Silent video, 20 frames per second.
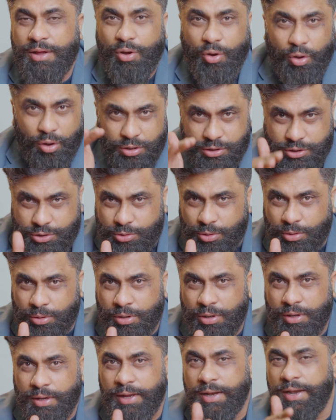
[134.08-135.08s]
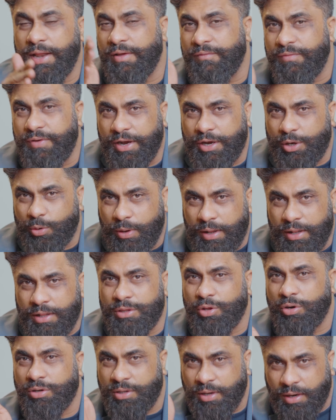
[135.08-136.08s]
Also, in every
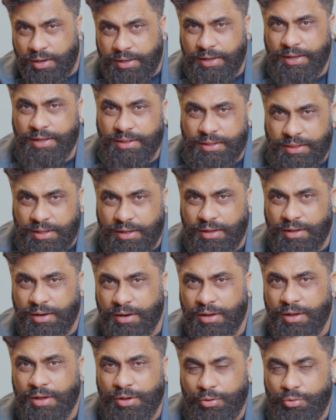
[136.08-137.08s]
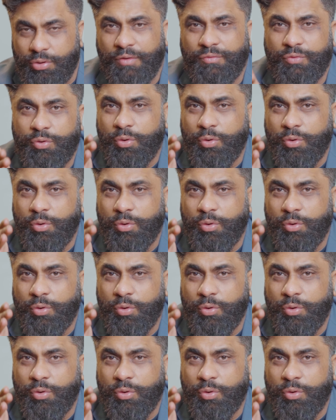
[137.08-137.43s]
12th or 13th year, you have